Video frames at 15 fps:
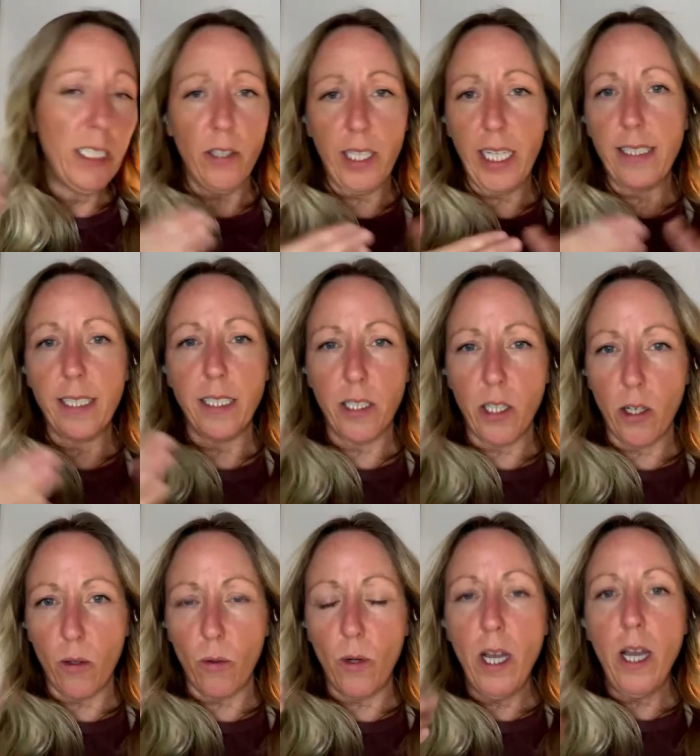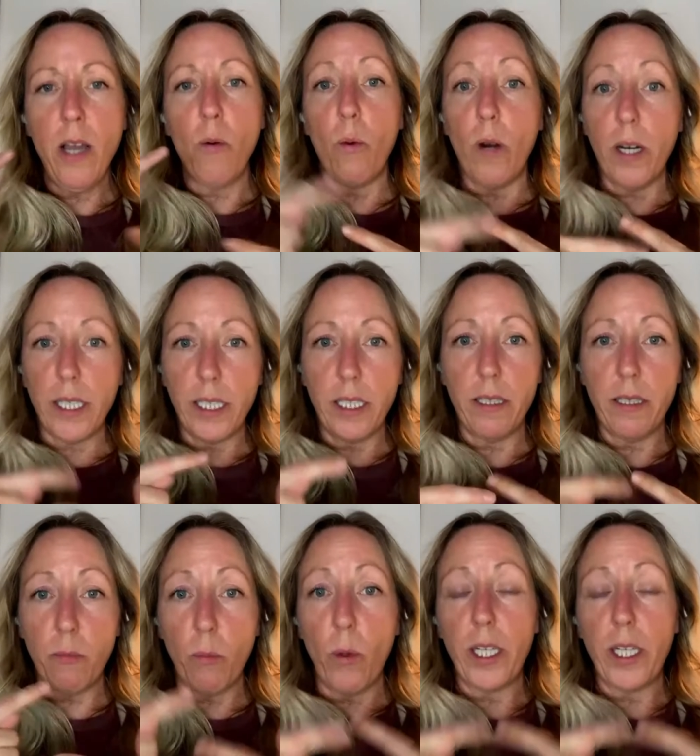you'll get to know what
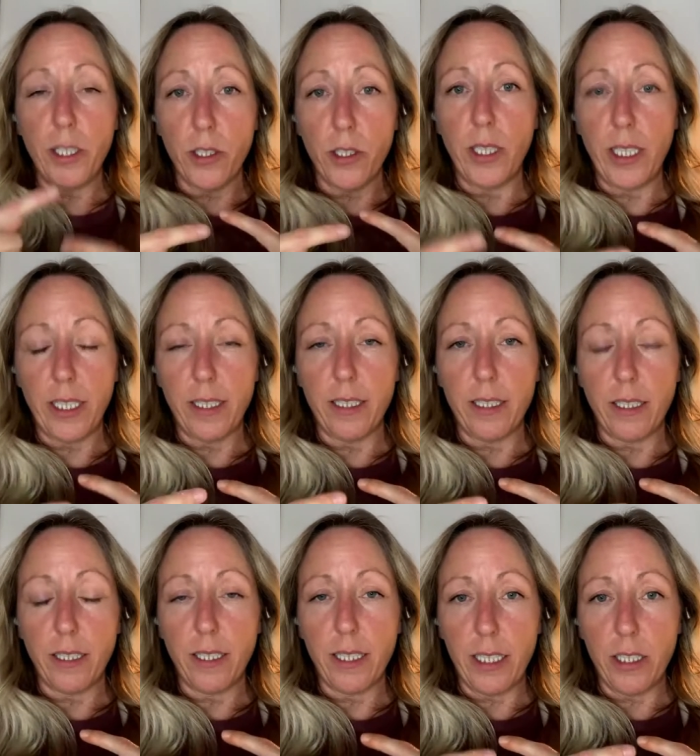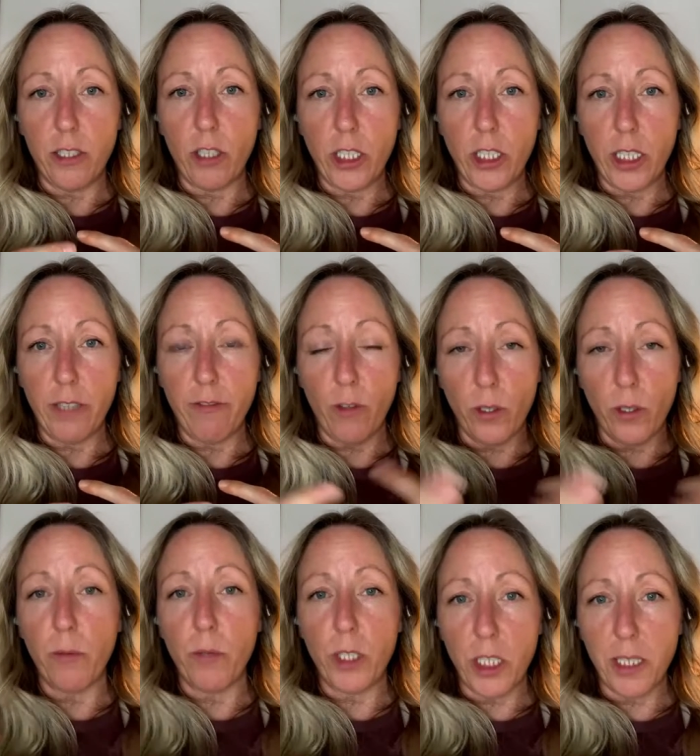what you're doing in in stretching and
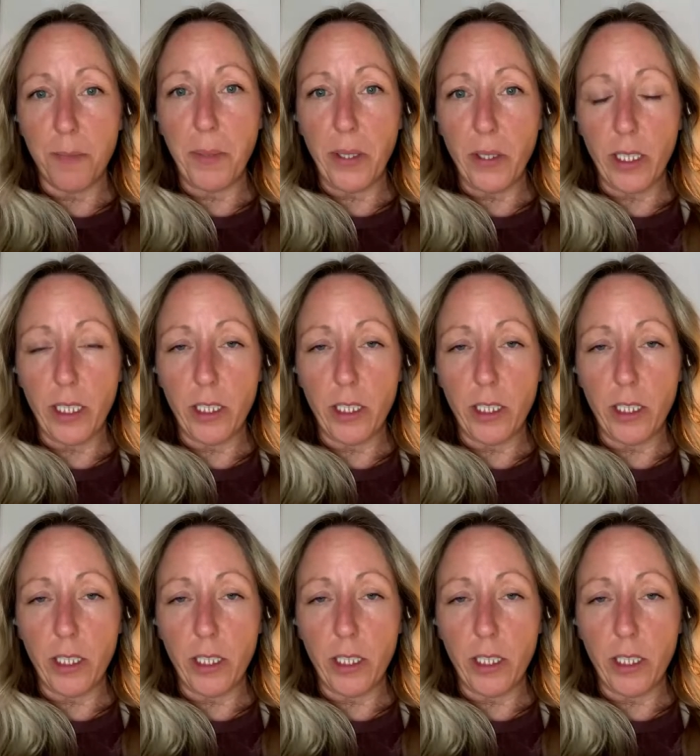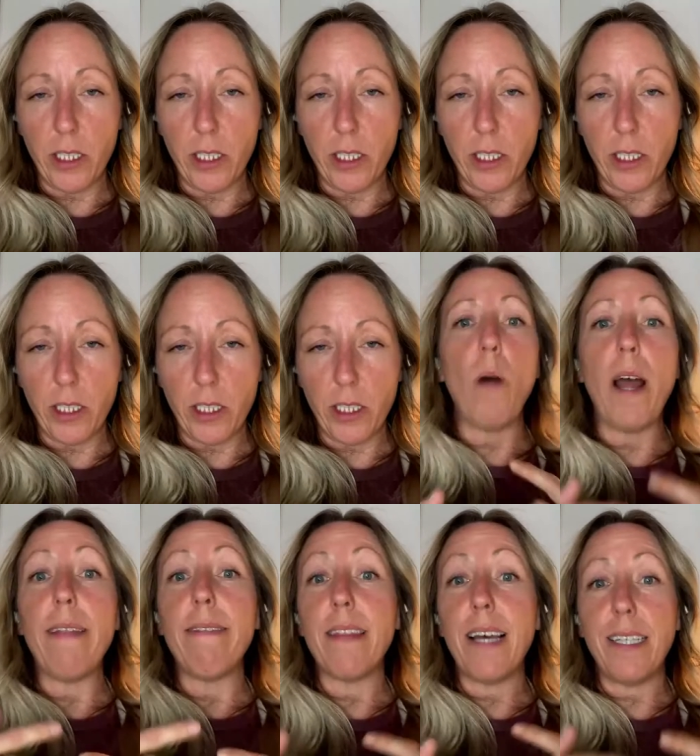folding, which is building strength, and
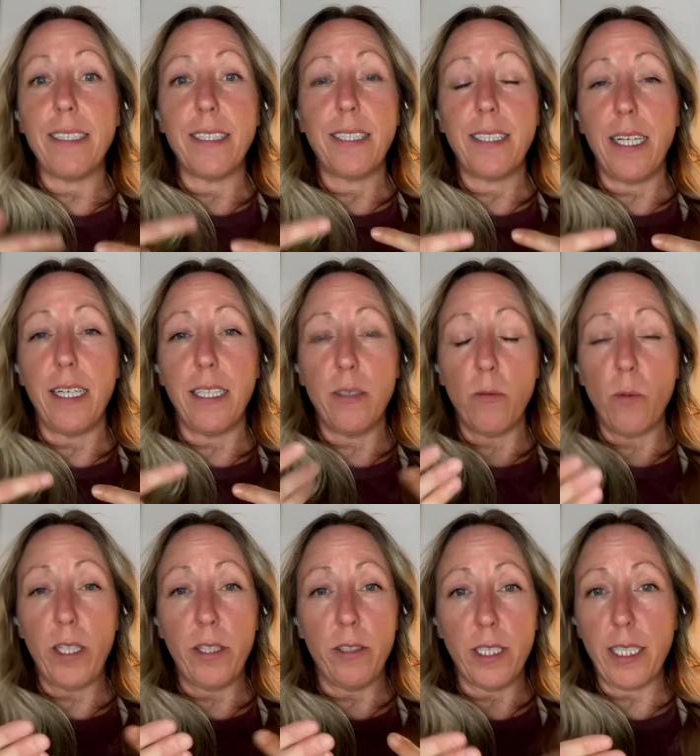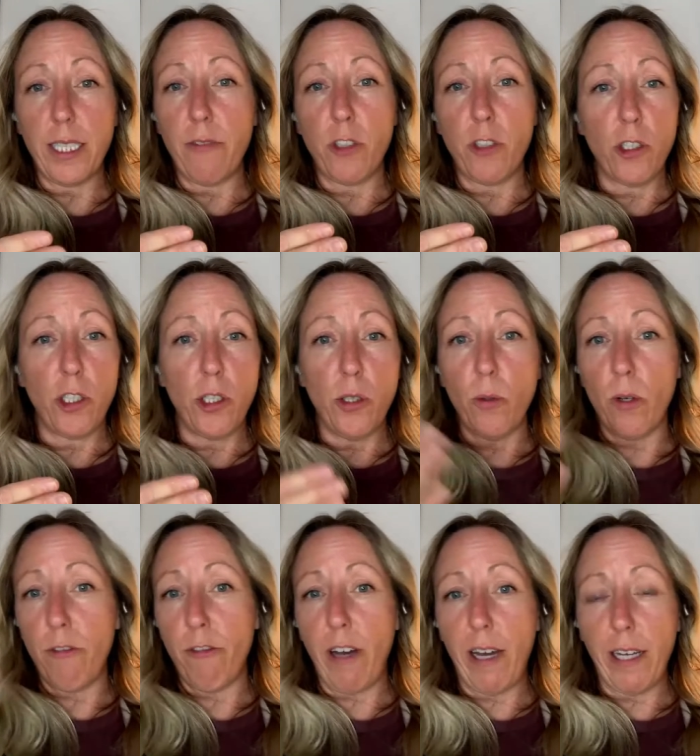when that's done, whether it's after
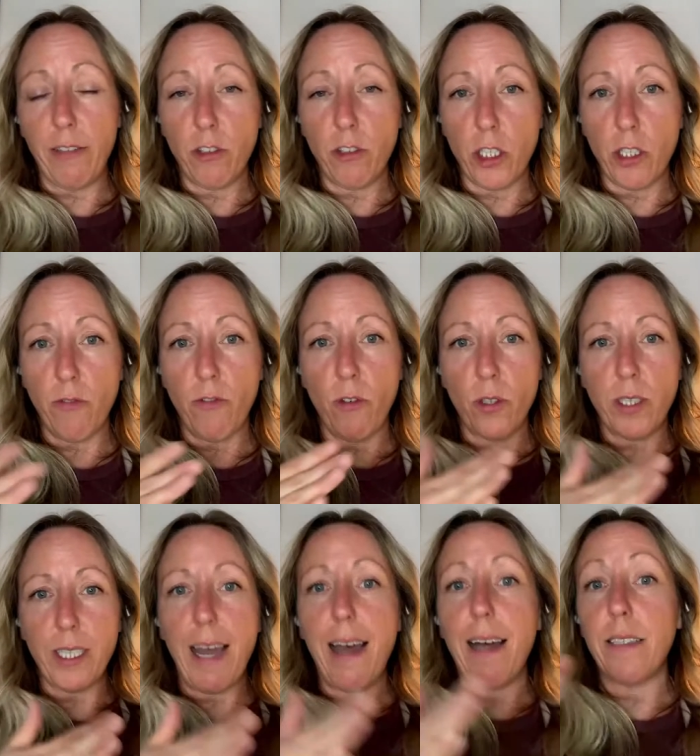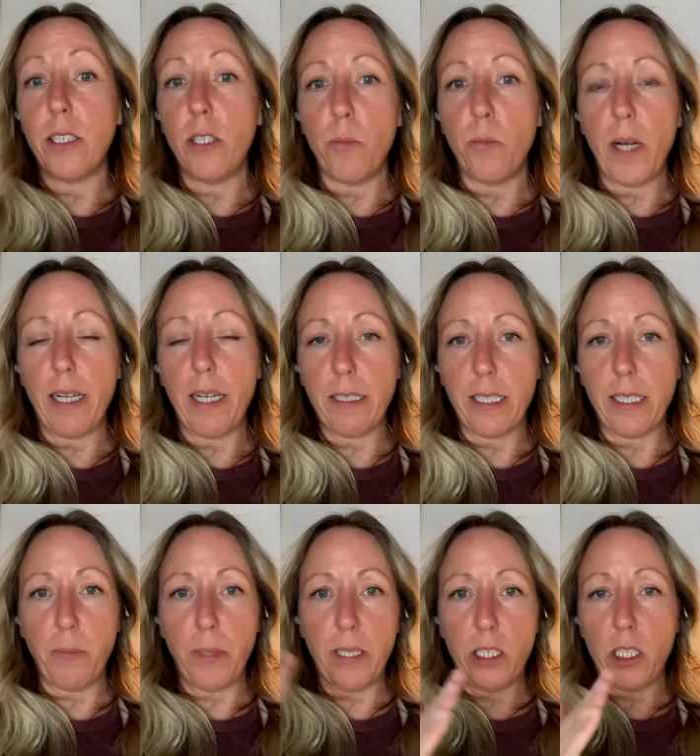two or five stretch and folds as you
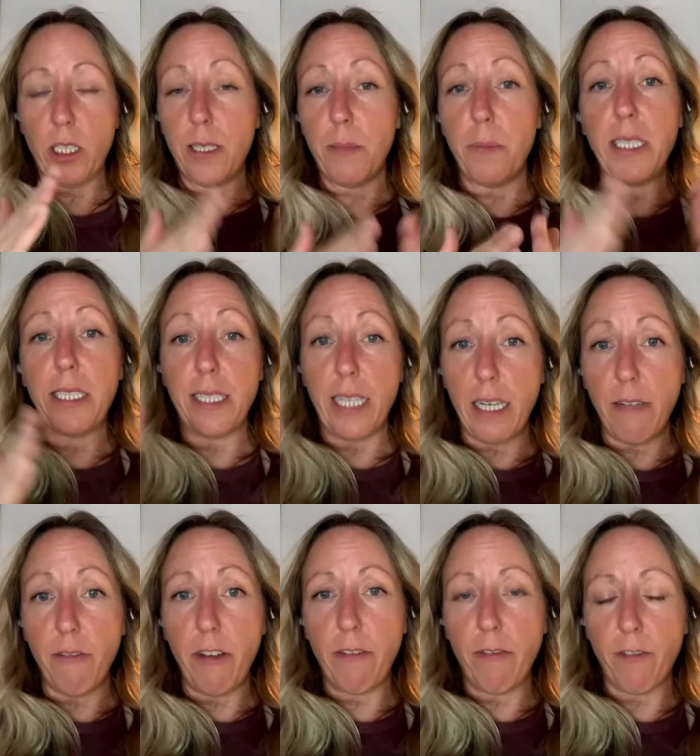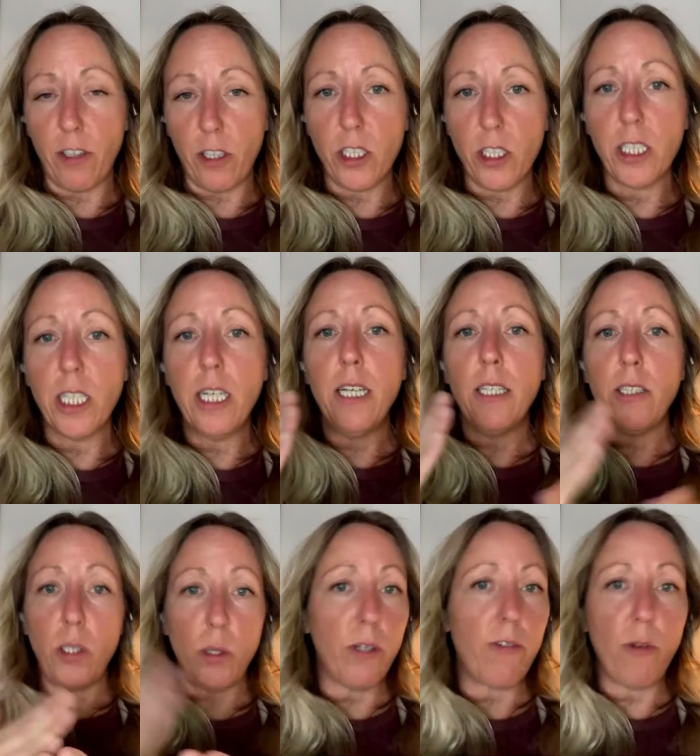practice. But just to be safe at first,
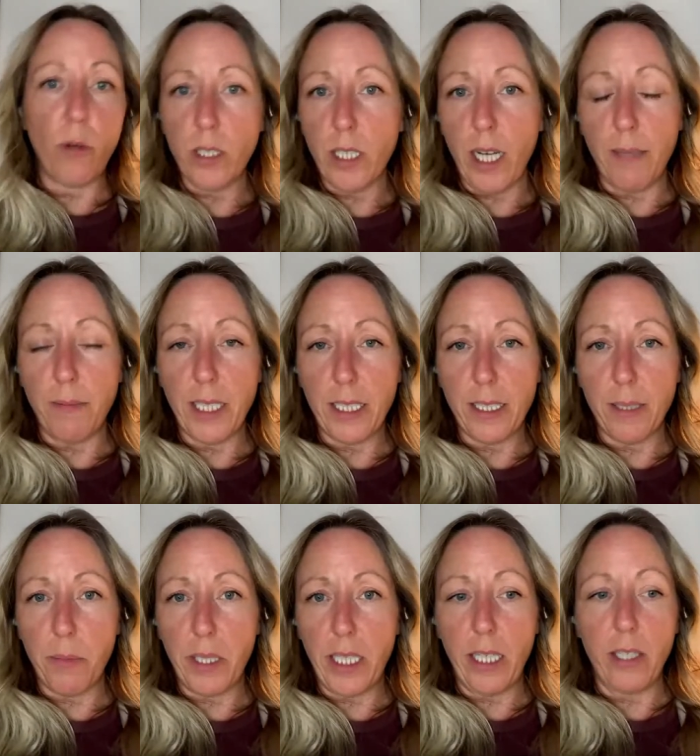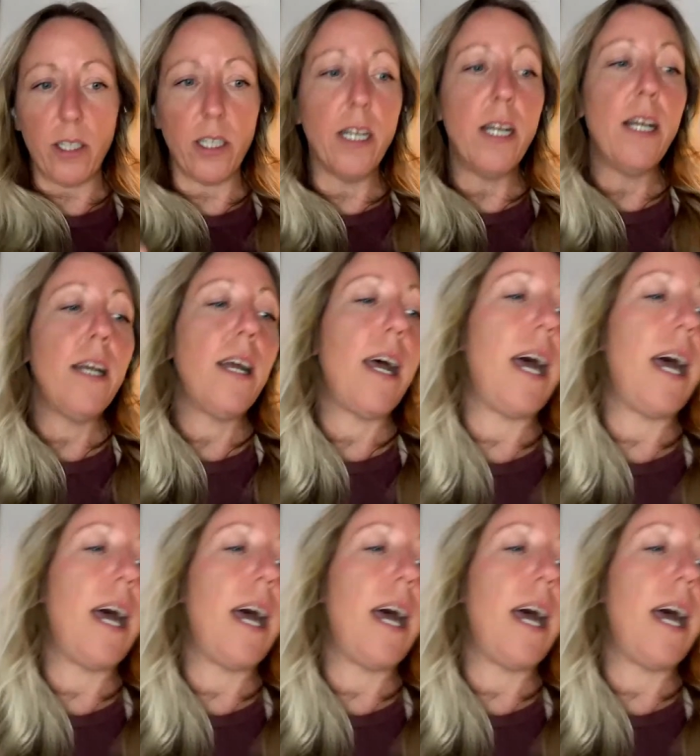do it four times as a beginner.